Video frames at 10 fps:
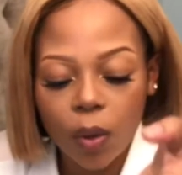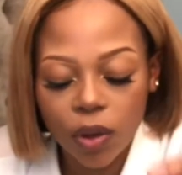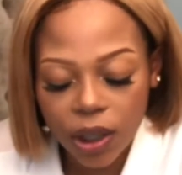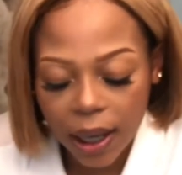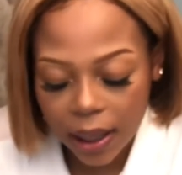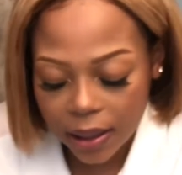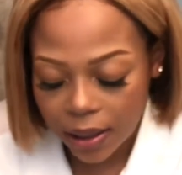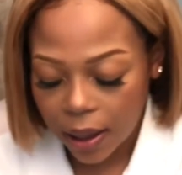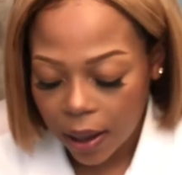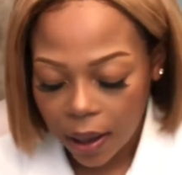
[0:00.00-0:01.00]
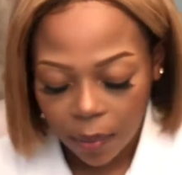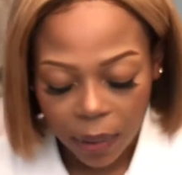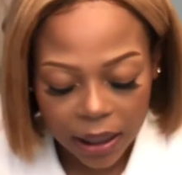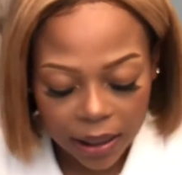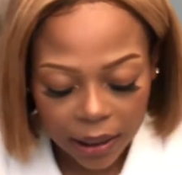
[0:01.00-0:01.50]
which has
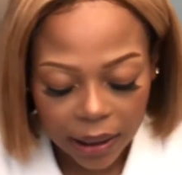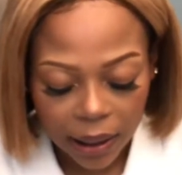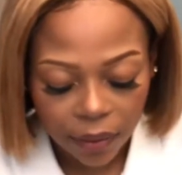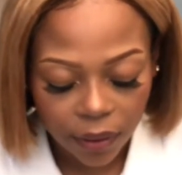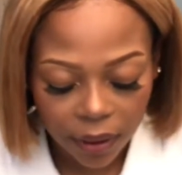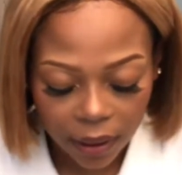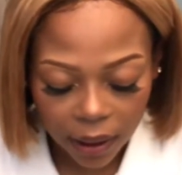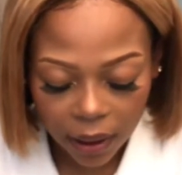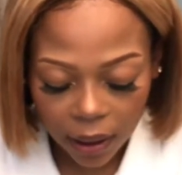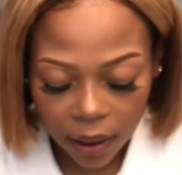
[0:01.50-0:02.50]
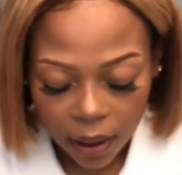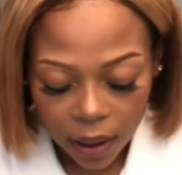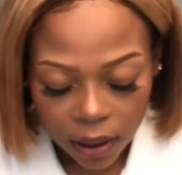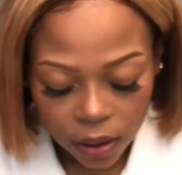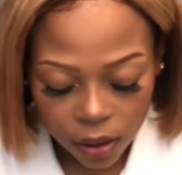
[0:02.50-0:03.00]
basically everything.
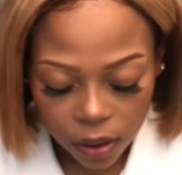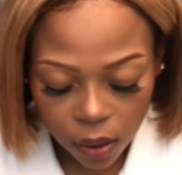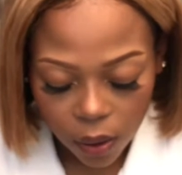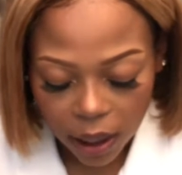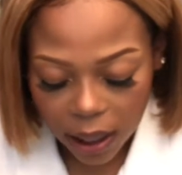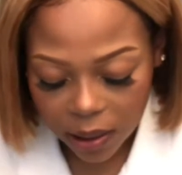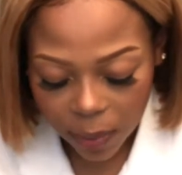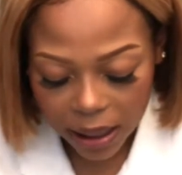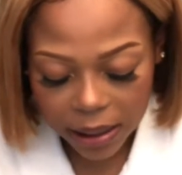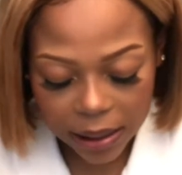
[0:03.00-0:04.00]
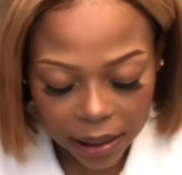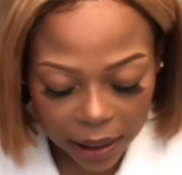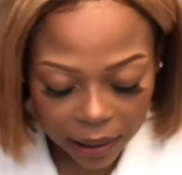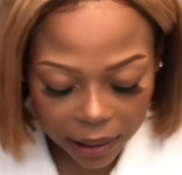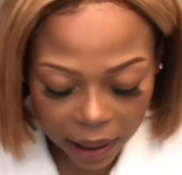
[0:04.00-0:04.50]
So it has my
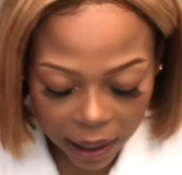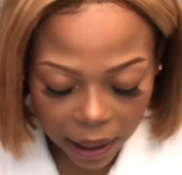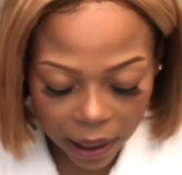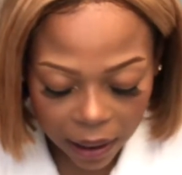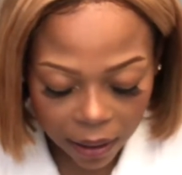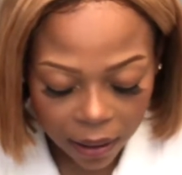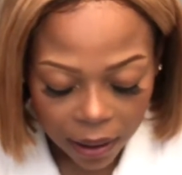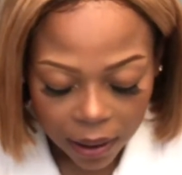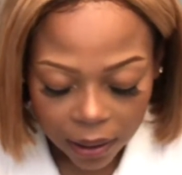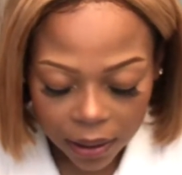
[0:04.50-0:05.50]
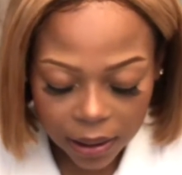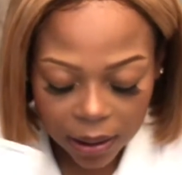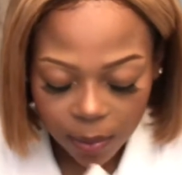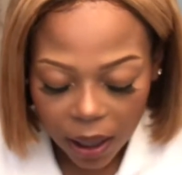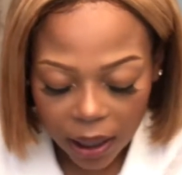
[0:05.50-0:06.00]
skincare. This
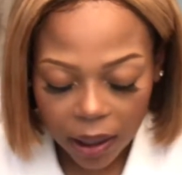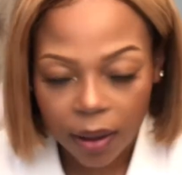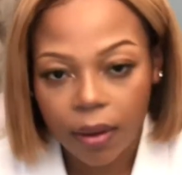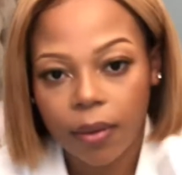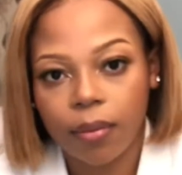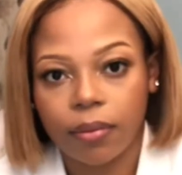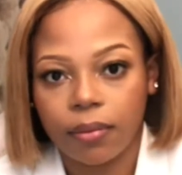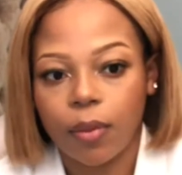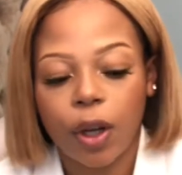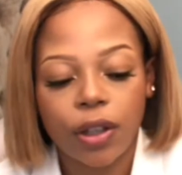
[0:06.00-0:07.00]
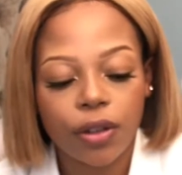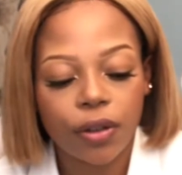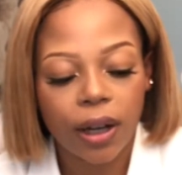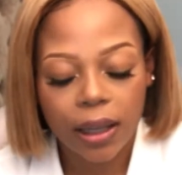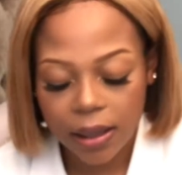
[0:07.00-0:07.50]
is my
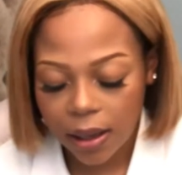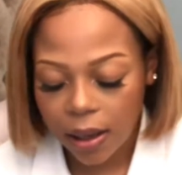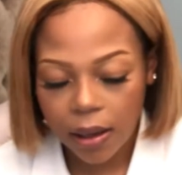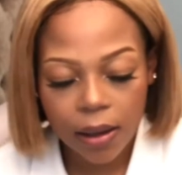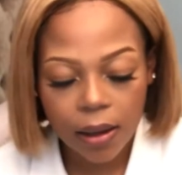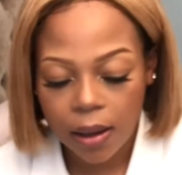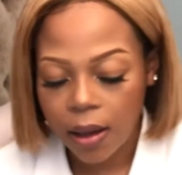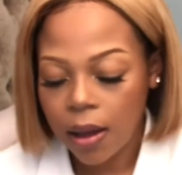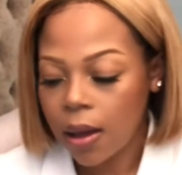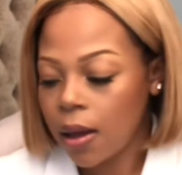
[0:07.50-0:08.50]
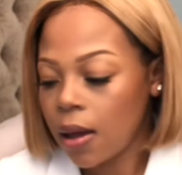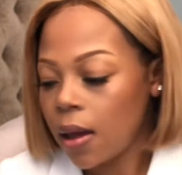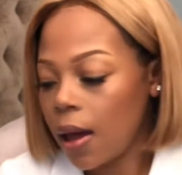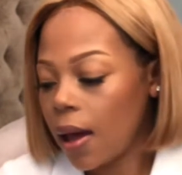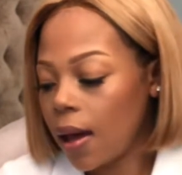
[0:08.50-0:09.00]
moisturizer
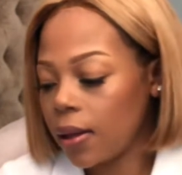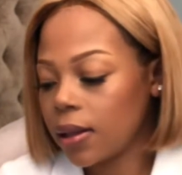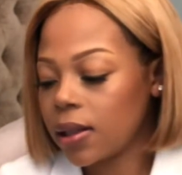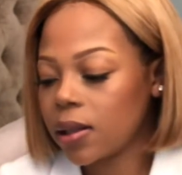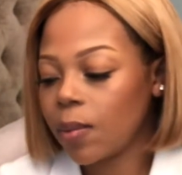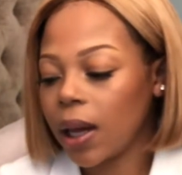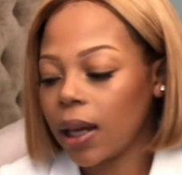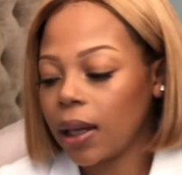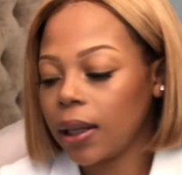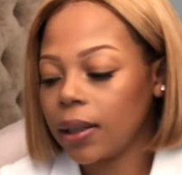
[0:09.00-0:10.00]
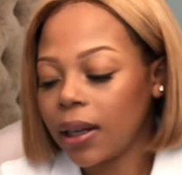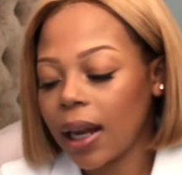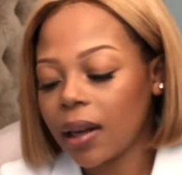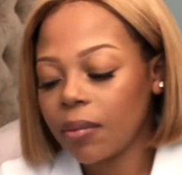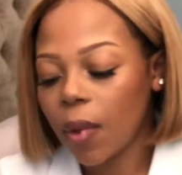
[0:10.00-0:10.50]
uh, this is my the
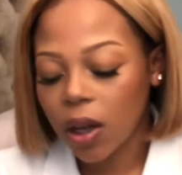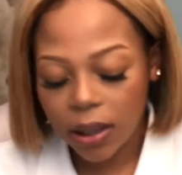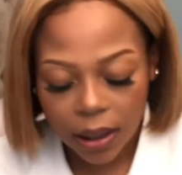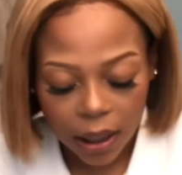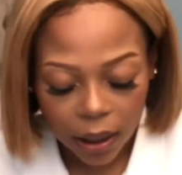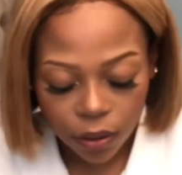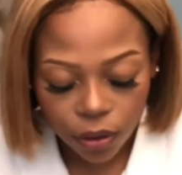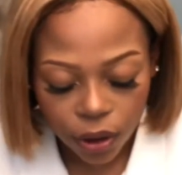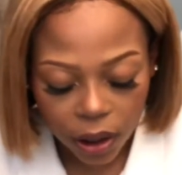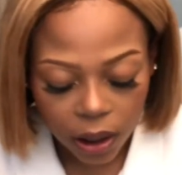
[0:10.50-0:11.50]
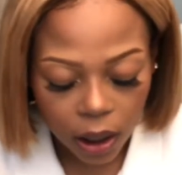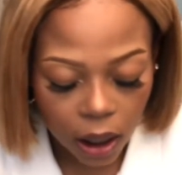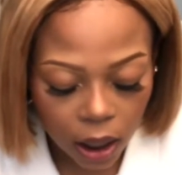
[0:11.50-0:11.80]
night mask that I usually